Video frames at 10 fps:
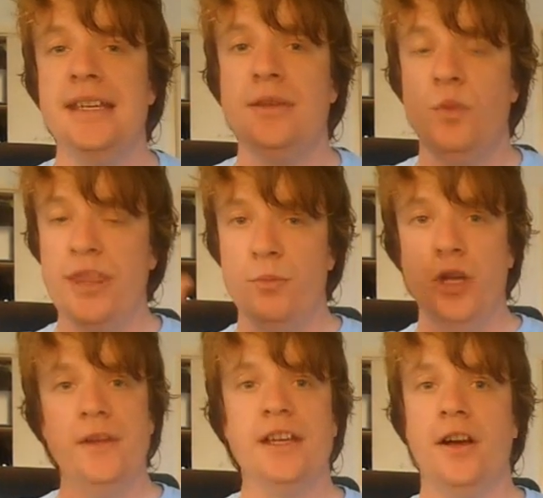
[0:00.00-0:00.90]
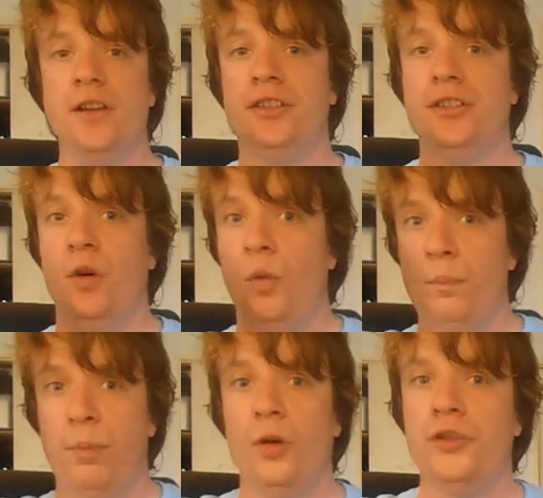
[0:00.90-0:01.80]
when the movie goes
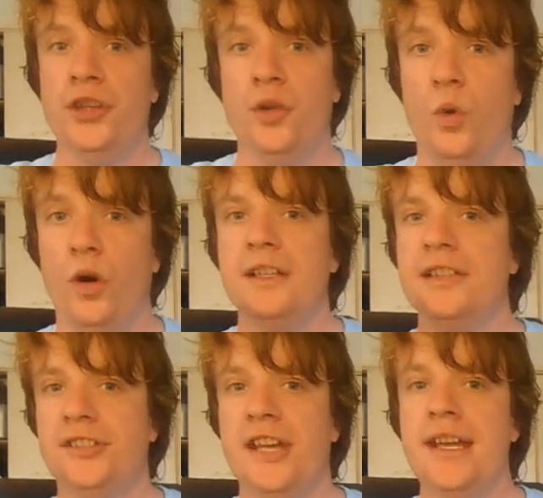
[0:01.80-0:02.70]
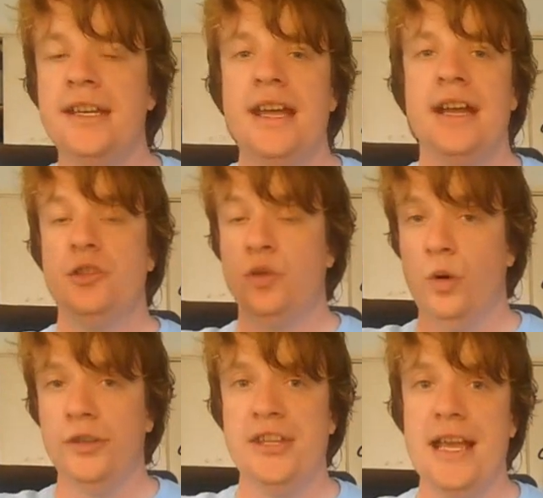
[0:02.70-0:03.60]
balls to the wall insane
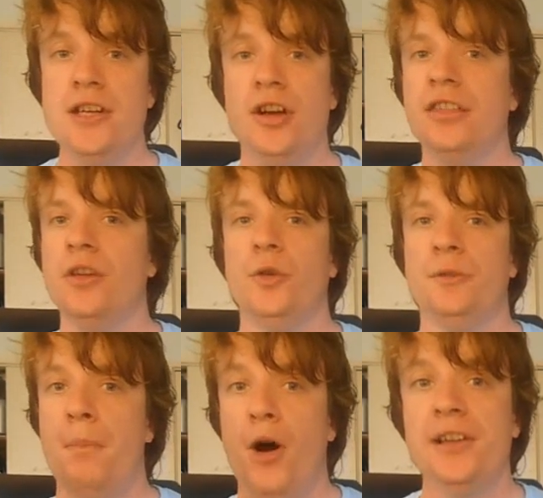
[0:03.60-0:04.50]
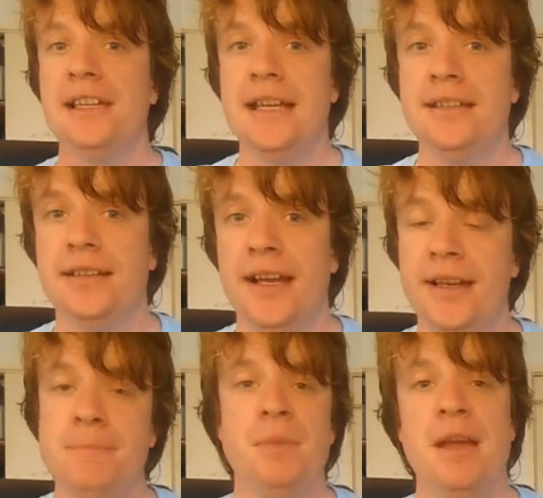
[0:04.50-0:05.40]
towards the end, I thought it was mildly
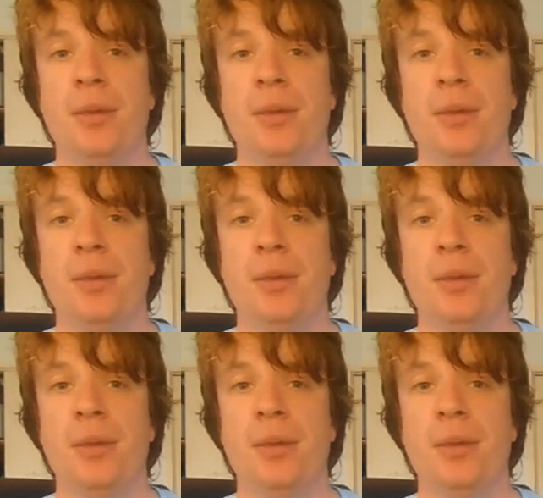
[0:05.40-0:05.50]
entertaining.